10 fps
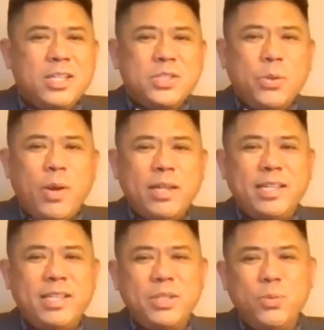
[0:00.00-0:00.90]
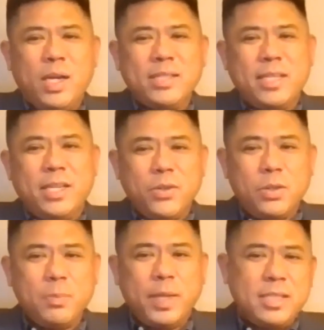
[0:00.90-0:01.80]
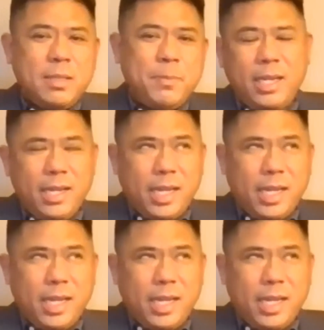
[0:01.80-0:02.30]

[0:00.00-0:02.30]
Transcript: So what I did was I enrolled myself in an